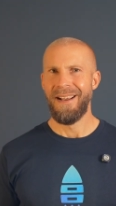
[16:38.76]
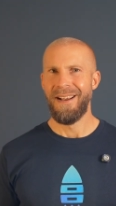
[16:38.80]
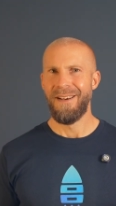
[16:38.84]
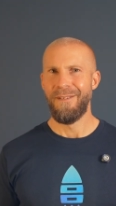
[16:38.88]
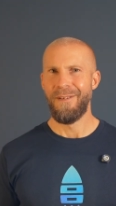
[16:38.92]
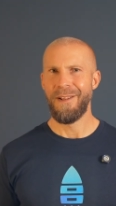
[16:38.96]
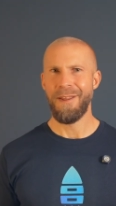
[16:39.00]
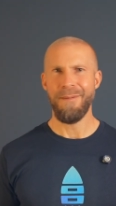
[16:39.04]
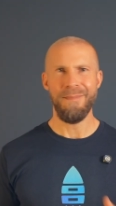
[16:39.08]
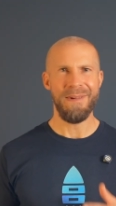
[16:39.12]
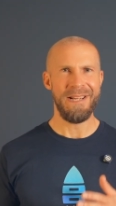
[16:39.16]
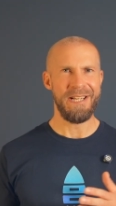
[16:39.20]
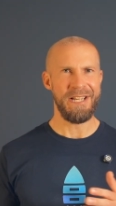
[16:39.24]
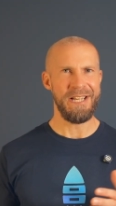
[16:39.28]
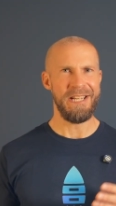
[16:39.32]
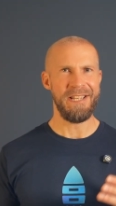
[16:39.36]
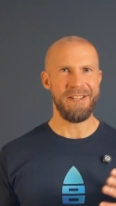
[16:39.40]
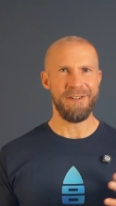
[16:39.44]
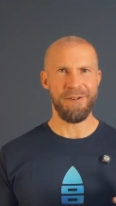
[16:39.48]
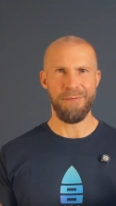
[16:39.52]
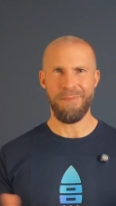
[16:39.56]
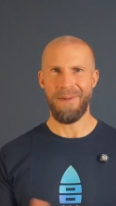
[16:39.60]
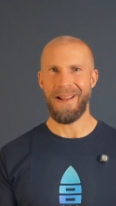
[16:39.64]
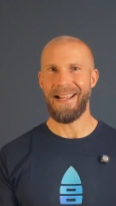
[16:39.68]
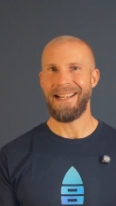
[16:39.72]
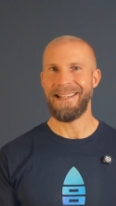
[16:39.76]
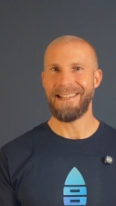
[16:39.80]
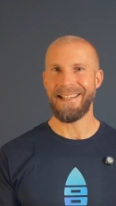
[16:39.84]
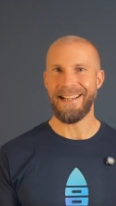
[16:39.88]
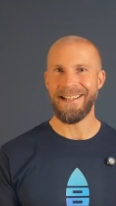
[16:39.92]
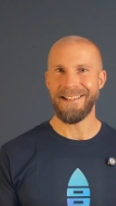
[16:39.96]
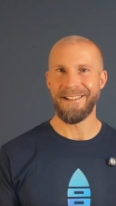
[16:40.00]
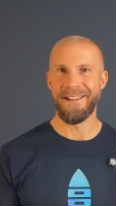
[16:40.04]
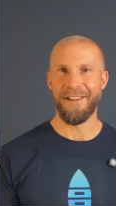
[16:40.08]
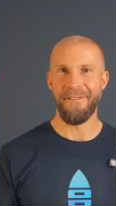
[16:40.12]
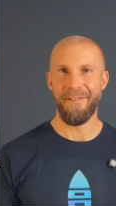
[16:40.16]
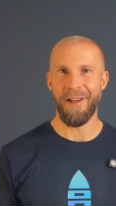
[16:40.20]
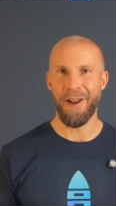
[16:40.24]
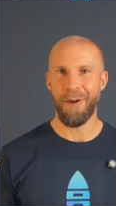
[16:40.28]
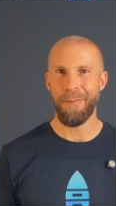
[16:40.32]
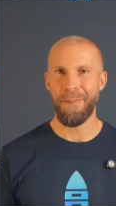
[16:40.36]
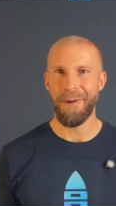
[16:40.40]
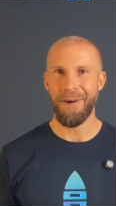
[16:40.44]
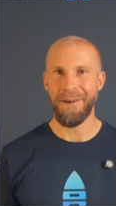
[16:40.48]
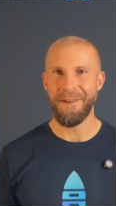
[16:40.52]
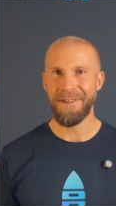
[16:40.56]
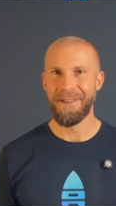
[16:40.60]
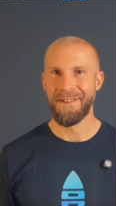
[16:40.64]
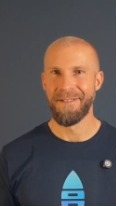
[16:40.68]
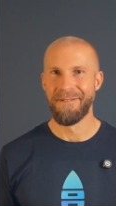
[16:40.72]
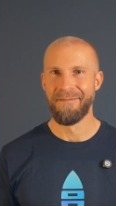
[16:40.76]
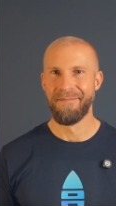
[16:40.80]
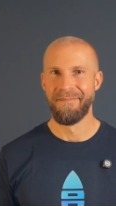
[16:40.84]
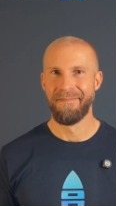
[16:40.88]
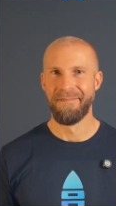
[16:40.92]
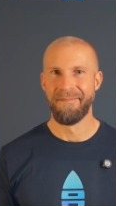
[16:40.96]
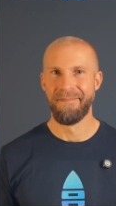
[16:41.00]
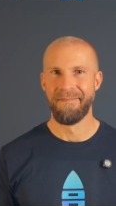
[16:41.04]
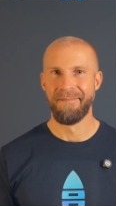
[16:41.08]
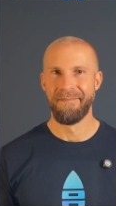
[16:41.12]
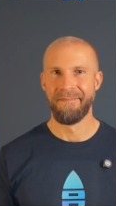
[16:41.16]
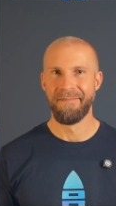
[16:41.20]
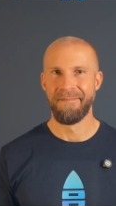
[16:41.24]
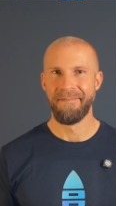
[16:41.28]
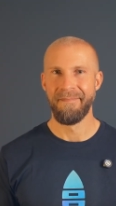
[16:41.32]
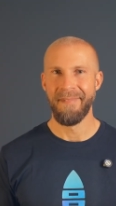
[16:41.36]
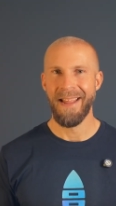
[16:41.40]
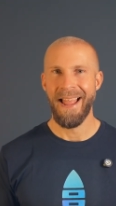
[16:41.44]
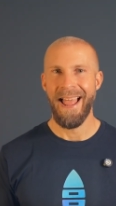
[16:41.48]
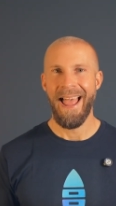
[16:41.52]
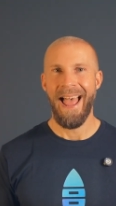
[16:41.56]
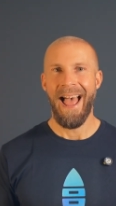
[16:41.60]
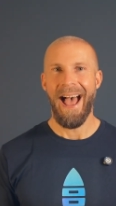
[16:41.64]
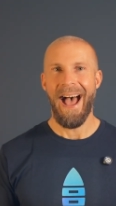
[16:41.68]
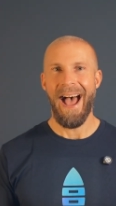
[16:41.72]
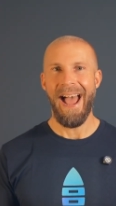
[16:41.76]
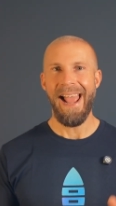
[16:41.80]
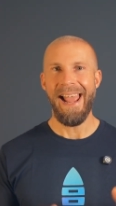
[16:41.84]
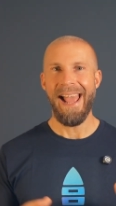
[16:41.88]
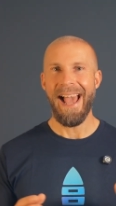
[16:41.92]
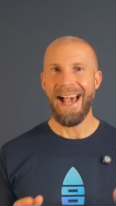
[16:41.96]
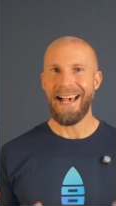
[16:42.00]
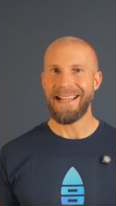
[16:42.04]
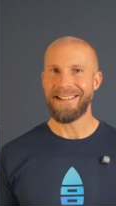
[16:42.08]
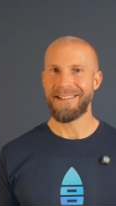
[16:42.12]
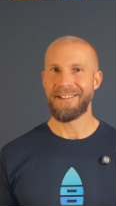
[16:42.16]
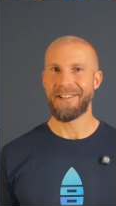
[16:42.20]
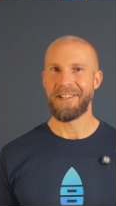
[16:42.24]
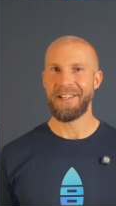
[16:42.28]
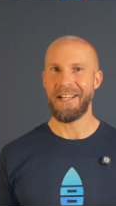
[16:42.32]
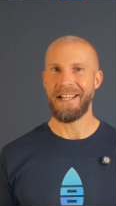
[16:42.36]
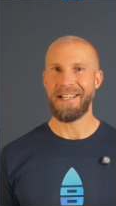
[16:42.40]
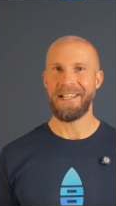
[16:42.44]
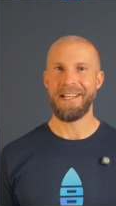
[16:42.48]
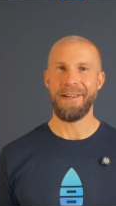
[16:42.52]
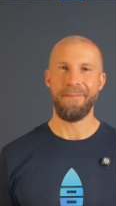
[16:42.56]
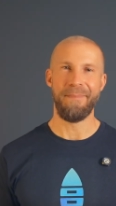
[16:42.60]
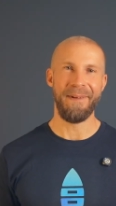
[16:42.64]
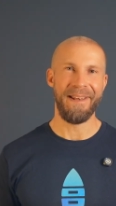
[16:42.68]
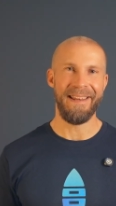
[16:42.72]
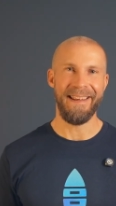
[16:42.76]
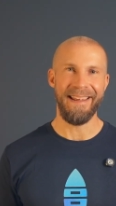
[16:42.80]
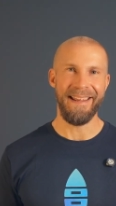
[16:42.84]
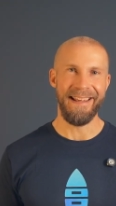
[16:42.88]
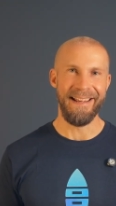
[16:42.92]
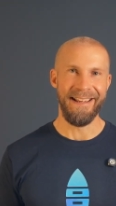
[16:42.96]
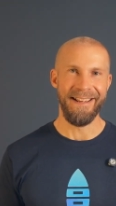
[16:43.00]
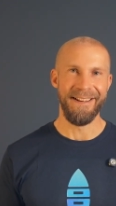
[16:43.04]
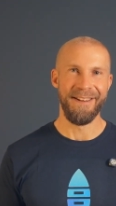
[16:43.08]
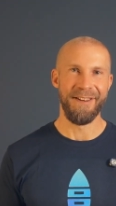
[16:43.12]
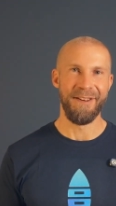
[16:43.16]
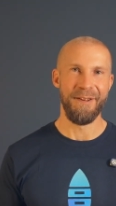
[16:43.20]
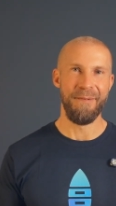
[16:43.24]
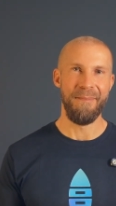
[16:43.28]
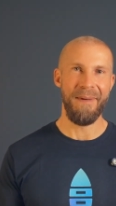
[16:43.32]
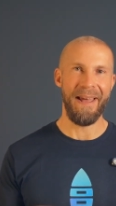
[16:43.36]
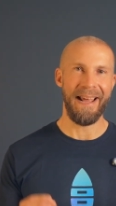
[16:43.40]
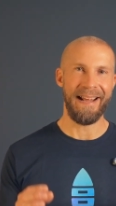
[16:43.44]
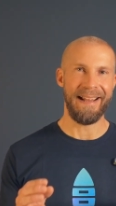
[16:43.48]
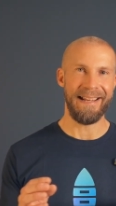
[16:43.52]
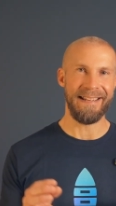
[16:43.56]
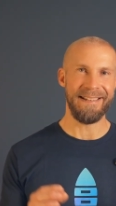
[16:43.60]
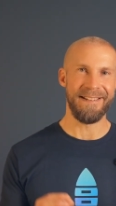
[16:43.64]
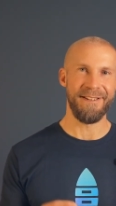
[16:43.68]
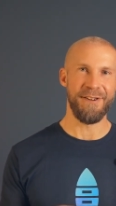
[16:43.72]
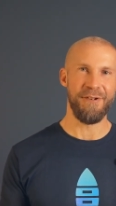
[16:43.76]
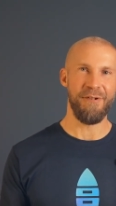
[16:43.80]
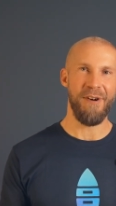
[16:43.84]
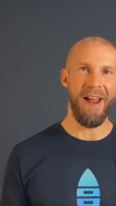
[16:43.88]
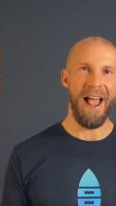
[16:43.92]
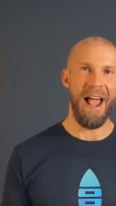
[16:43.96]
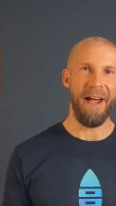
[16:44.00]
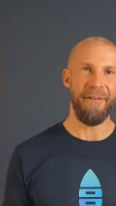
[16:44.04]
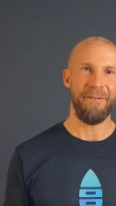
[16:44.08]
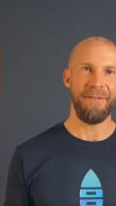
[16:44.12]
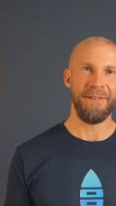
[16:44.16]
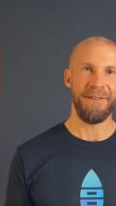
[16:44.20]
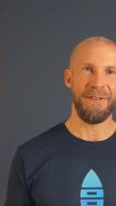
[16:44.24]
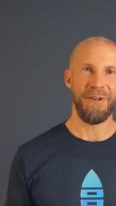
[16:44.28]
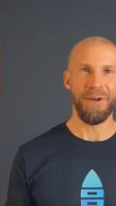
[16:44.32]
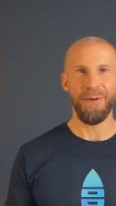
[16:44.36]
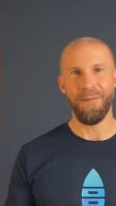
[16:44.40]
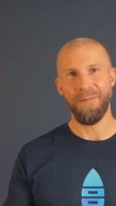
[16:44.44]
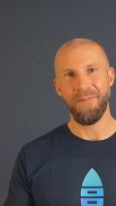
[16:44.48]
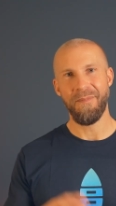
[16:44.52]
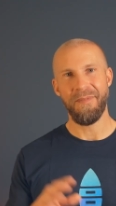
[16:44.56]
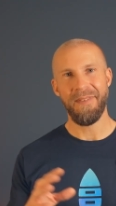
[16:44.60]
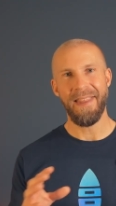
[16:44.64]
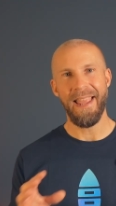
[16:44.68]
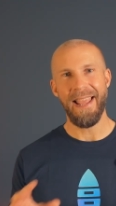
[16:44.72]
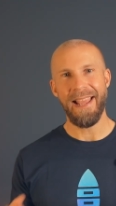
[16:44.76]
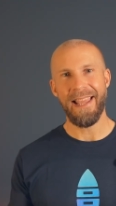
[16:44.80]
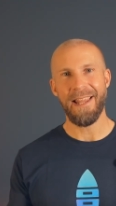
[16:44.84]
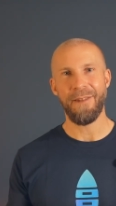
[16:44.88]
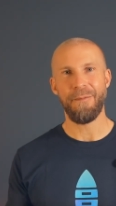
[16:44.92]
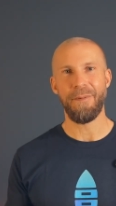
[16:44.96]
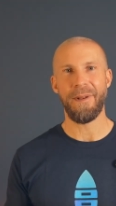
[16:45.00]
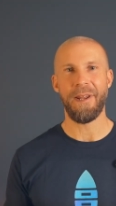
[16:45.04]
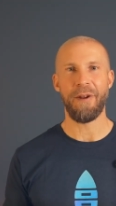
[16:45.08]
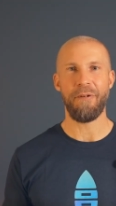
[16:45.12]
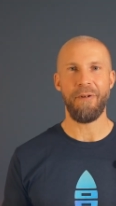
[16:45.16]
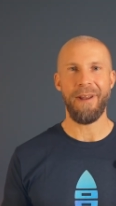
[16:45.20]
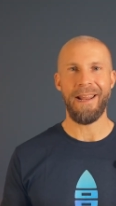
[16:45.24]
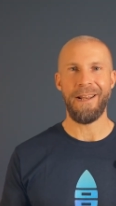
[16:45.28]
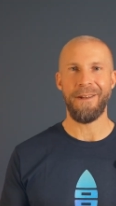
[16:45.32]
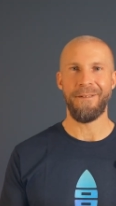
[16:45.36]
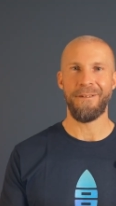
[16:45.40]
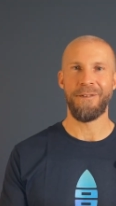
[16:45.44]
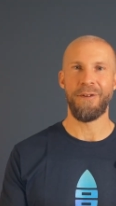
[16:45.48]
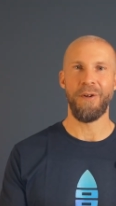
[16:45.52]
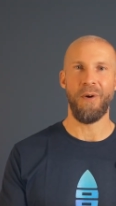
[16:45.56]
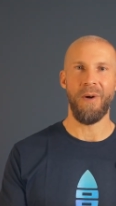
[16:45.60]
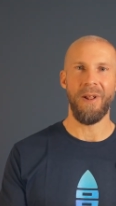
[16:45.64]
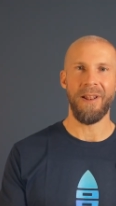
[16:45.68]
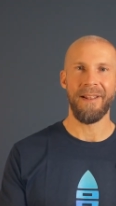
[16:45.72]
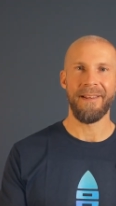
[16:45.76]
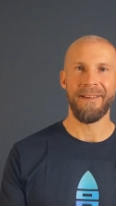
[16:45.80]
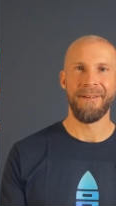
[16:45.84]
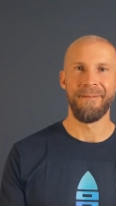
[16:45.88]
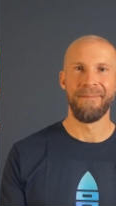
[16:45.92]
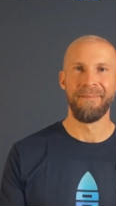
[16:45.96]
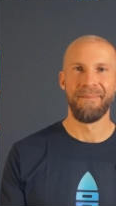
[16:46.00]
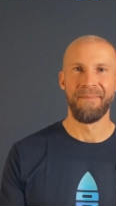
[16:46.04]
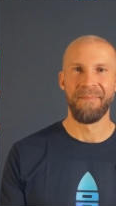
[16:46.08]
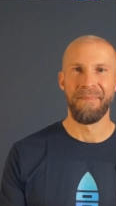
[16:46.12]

Will the machines replace us developers? I asked ChatGPT to make this graph, so take it with a grain of salt.